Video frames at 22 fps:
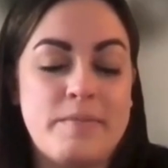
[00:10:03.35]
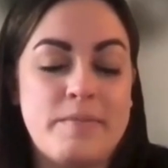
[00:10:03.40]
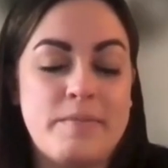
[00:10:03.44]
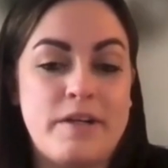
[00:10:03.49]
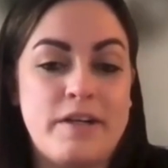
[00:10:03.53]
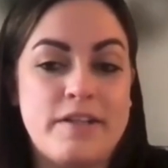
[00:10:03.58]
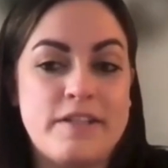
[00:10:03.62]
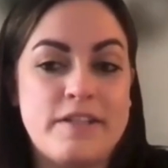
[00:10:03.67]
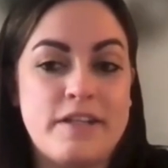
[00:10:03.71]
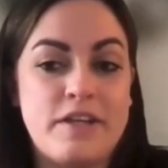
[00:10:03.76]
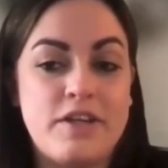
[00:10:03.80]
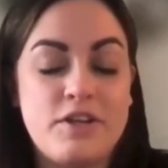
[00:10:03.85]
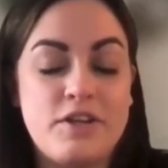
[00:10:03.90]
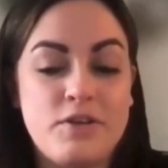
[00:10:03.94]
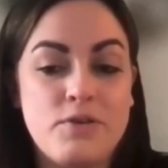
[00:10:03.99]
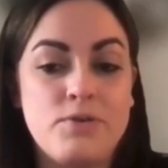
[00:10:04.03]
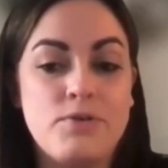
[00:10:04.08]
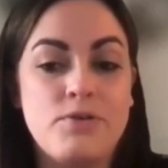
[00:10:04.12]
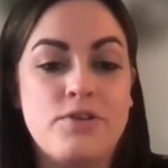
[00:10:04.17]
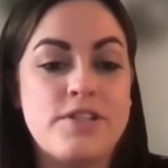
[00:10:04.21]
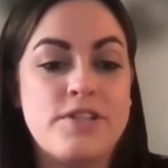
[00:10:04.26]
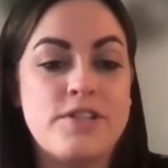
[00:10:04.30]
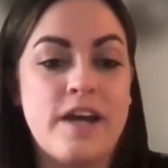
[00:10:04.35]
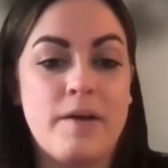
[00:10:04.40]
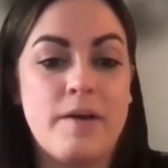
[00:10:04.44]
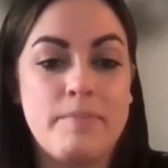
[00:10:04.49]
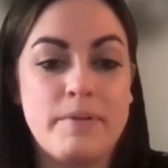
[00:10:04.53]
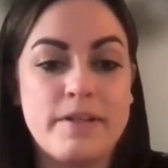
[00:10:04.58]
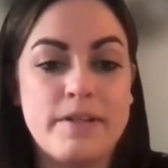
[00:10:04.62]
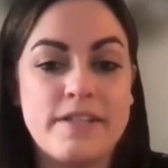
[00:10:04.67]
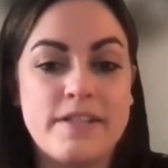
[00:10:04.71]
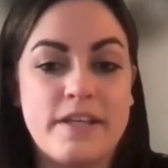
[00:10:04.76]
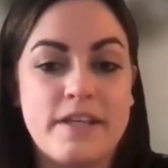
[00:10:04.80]
I mean, it's a huge
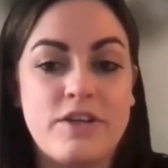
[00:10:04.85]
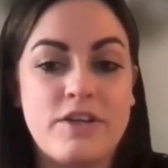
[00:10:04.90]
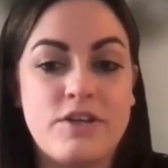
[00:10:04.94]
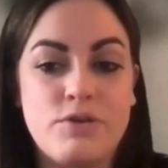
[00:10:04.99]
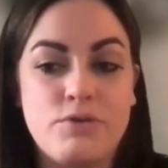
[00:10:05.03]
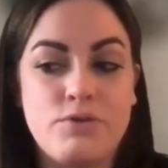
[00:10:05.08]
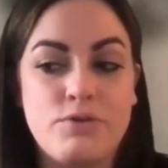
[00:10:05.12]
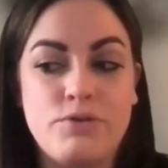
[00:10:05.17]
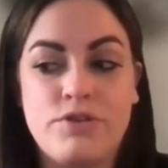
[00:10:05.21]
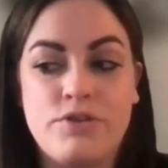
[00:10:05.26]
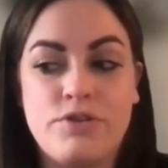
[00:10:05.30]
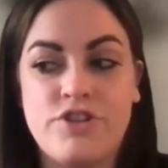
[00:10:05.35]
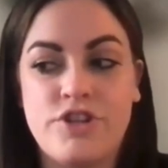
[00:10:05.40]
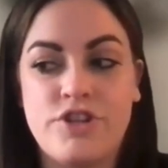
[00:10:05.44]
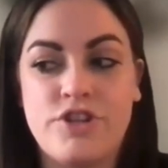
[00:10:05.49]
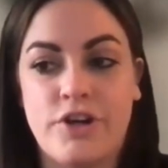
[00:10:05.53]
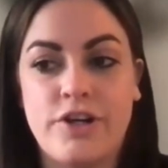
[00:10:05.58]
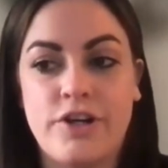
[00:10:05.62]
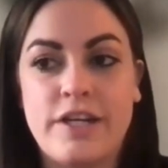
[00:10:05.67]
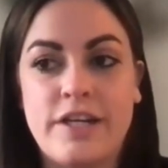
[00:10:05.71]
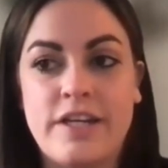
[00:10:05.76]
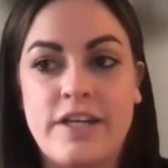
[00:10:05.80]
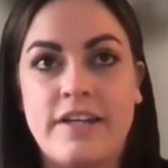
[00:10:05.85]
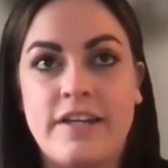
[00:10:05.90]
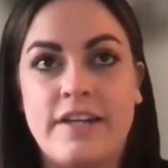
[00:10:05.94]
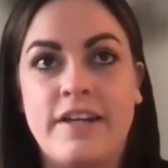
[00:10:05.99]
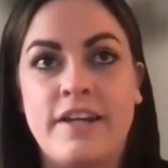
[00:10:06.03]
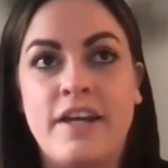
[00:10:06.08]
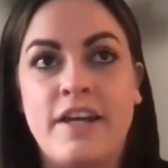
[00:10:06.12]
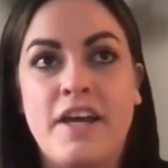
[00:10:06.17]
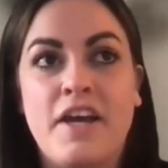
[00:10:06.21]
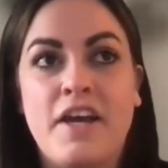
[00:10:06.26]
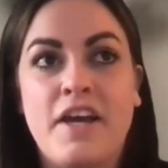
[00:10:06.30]
step, it's a huge journey,
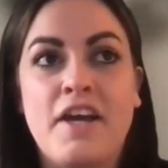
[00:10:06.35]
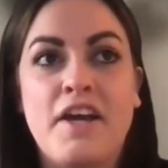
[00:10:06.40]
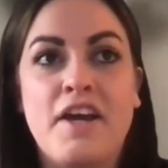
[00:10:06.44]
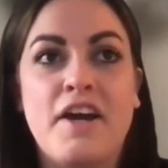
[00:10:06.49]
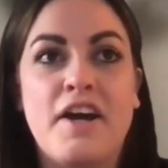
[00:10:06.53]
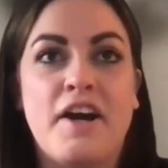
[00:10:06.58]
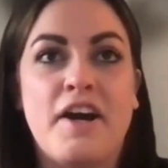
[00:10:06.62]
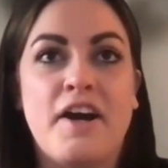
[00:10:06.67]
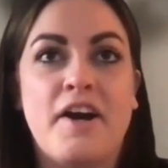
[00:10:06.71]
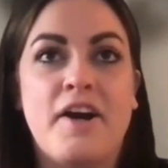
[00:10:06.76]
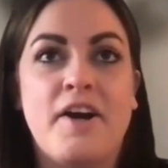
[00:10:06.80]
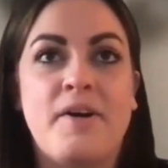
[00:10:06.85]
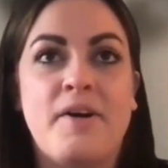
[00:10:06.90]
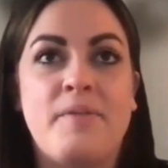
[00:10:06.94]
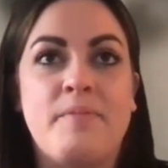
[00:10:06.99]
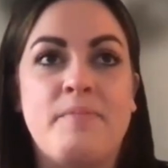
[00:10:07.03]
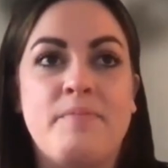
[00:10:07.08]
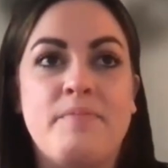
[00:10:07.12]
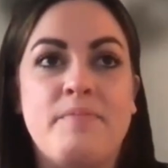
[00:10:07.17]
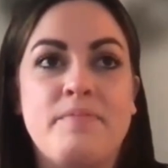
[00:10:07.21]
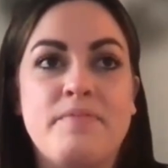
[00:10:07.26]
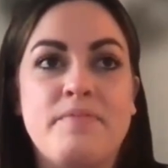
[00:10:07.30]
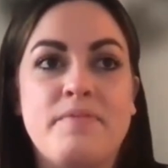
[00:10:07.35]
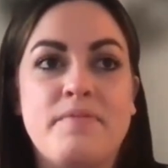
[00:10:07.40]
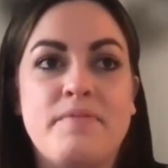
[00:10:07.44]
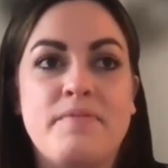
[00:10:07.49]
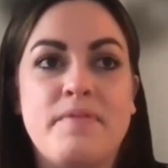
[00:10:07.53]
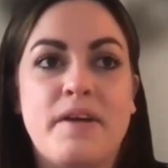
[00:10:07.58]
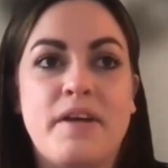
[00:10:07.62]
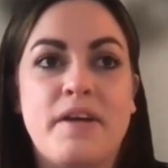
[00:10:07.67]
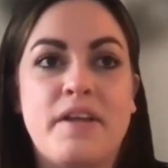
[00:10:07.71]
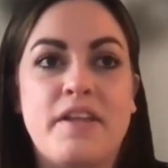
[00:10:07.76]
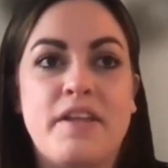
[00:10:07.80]
and um
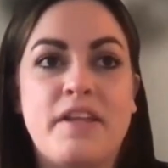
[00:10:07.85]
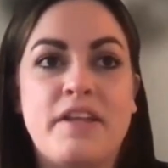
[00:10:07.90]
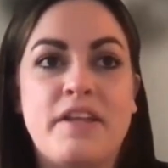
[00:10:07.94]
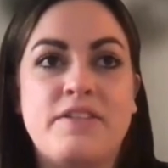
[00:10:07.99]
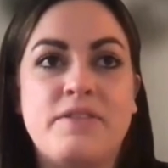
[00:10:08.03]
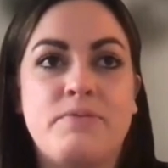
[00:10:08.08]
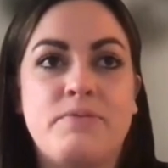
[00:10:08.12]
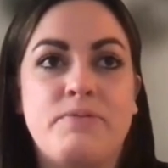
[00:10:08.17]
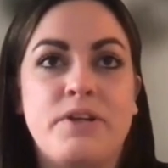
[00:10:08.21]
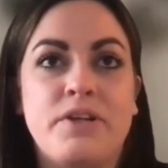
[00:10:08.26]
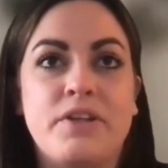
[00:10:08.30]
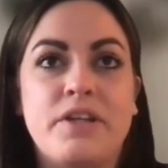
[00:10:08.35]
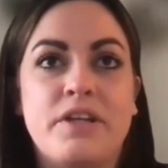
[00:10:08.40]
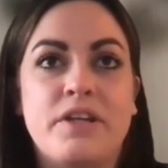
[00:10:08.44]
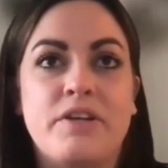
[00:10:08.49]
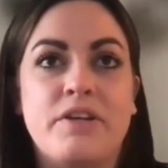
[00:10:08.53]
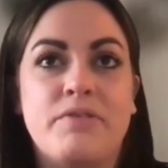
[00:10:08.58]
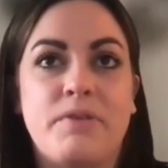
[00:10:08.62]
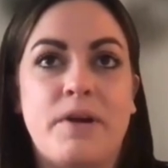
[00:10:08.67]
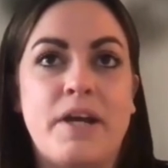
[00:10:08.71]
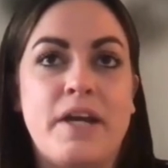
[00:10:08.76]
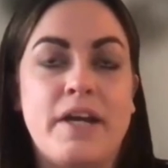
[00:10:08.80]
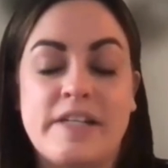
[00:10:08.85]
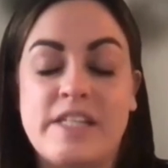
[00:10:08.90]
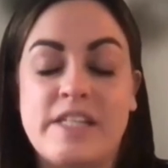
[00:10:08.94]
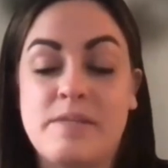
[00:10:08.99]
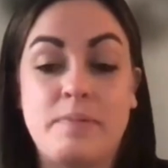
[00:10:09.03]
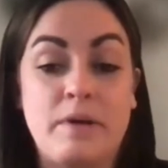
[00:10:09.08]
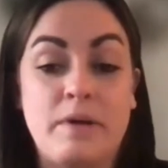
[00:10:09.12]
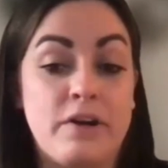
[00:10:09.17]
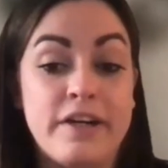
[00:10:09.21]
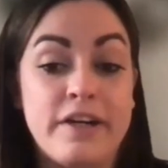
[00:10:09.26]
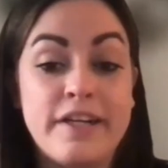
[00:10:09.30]
it's a really great
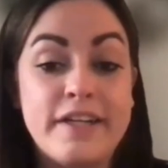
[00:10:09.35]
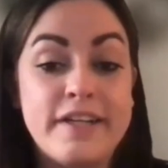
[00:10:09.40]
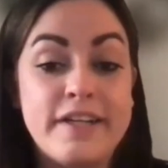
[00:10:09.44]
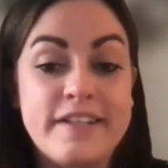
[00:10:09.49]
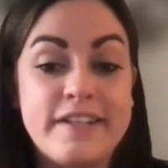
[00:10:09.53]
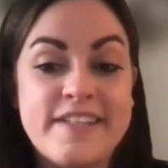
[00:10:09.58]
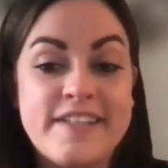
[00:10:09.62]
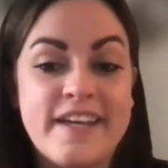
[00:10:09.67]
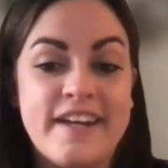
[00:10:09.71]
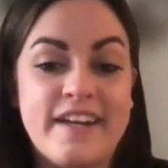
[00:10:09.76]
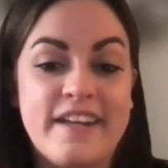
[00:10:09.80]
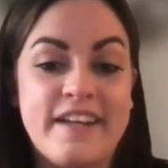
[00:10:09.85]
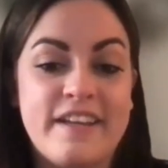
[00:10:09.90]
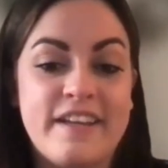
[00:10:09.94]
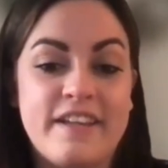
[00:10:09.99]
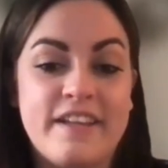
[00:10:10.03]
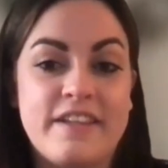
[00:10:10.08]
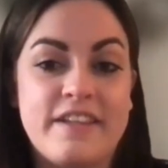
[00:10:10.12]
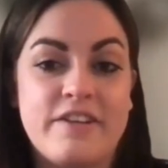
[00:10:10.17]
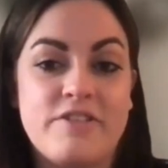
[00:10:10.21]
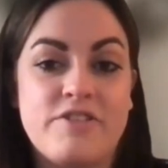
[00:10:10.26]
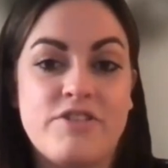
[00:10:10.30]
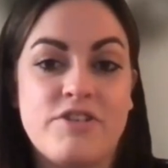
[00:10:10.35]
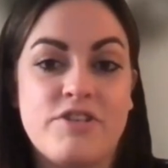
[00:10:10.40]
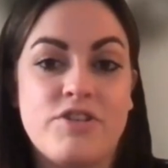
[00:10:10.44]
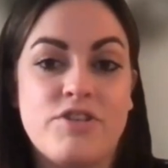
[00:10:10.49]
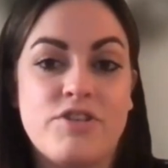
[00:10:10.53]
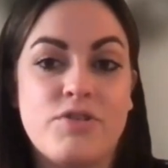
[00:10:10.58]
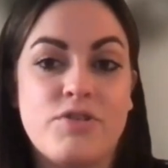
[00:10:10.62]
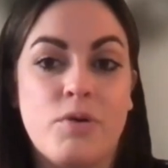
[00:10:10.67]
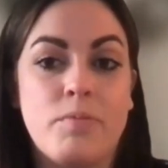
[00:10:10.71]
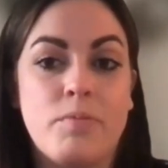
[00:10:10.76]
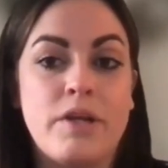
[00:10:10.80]
experience. And I think there's
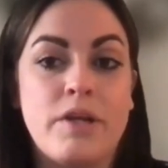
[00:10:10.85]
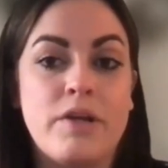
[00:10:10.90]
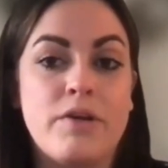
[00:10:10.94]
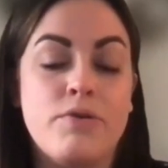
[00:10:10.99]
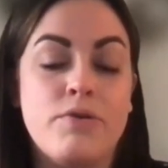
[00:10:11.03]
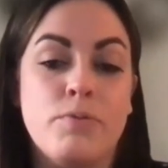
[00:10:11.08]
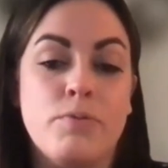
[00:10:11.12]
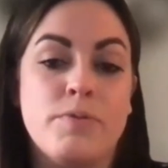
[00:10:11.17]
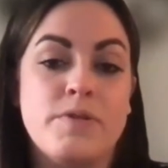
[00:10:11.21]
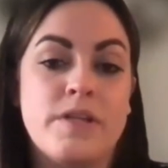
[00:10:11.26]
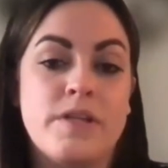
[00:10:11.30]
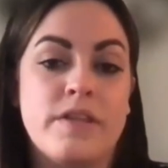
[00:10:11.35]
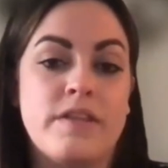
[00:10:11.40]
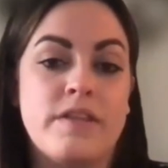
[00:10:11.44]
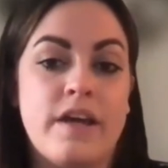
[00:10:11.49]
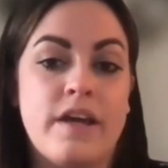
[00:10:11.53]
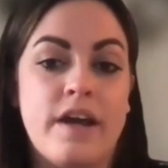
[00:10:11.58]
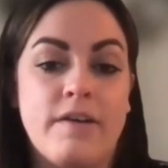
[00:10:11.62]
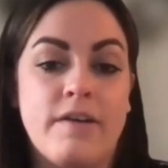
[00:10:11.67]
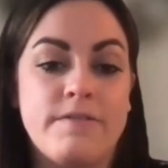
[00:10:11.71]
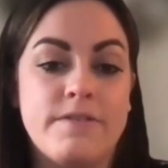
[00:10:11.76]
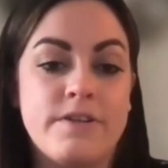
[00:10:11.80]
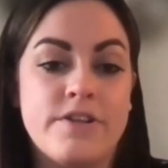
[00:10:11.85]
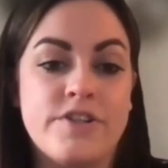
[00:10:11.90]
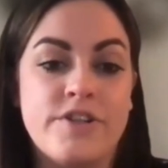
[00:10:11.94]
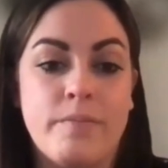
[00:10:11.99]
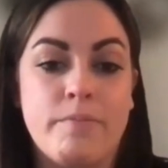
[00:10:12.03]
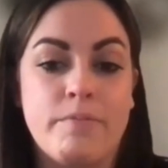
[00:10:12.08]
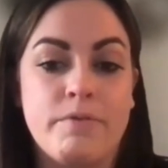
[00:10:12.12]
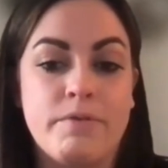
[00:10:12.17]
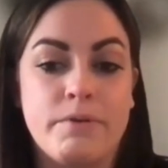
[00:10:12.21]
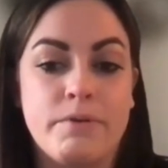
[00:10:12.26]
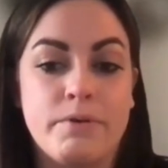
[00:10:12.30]
just so many hoops that they have to
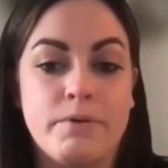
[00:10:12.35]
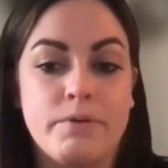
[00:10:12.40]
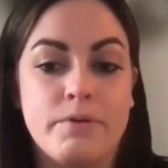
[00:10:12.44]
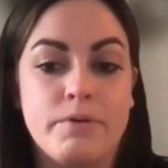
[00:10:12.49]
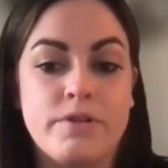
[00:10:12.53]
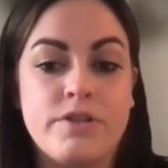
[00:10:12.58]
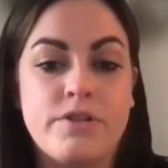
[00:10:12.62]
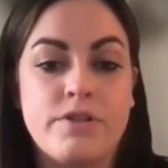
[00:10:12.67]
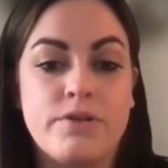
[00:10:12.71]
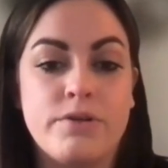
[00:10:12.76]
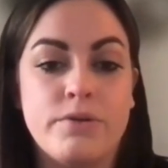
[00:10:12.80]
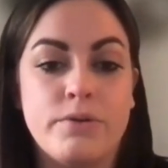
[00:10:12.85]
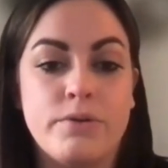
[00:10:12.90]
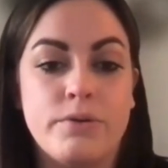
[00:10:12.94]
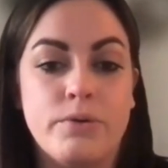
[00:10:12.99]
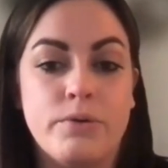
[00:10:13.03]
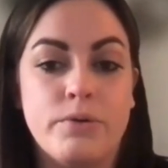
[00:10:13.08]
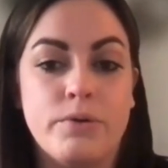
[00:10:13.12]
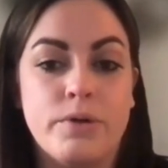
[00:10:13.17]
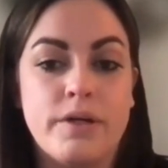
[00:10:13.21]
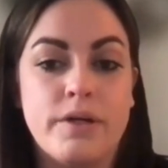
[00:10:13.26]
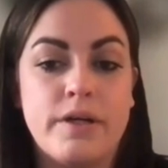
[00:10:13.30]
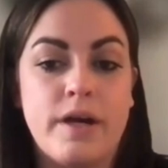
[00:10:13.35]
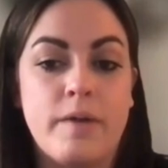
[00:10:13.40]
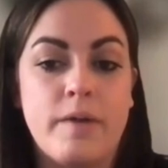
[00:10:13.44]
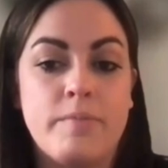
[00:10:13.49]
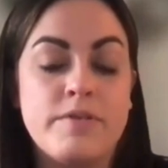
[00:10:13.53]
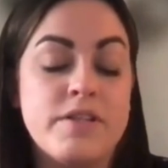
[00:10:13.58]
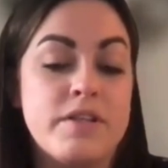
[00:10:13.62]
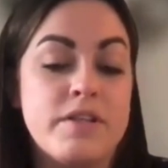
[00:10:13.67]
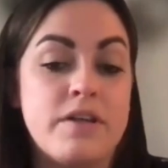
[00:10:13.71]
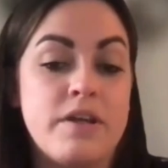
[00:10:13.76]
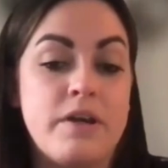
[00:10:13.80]
jump through to
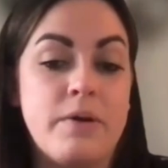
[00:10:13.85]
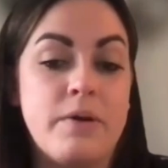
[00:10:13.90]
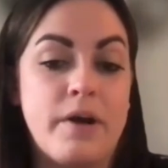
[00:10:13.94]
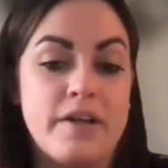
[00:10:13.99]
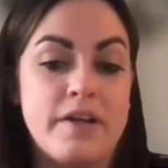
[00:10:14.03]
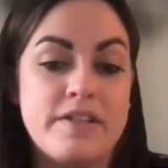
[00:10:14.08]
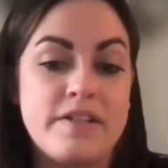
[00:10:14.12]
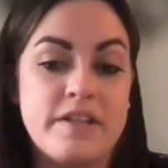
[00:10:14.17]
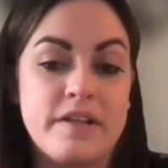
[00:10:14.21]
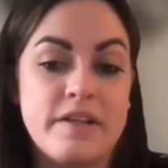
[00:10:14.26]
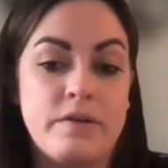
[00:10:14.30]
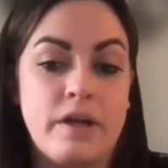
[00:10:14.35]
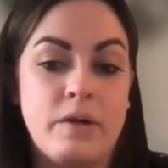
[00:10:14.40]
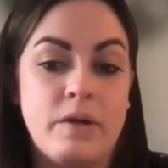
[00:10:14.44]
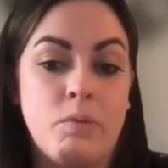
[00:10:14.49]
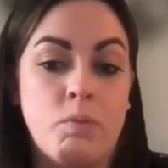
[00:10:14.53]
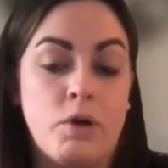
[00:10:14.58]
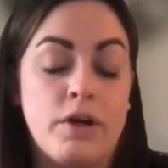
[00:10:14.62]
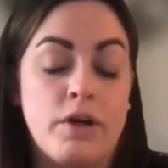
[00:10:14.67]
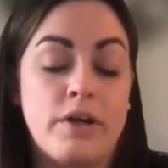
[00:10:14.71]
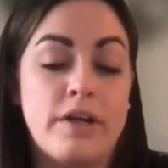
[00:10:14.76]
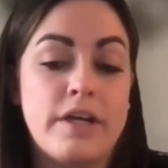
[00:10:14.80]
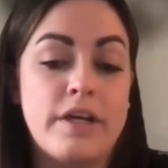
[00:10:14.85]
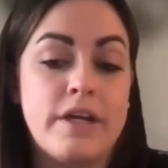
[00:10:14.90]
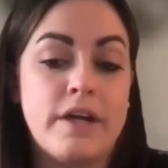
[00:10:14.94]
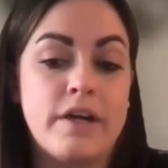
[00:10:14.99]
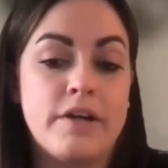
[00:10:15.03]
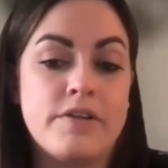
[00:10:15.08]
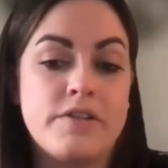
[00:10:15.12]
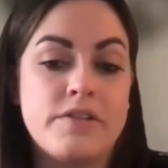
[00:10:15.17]
come to the US and work here.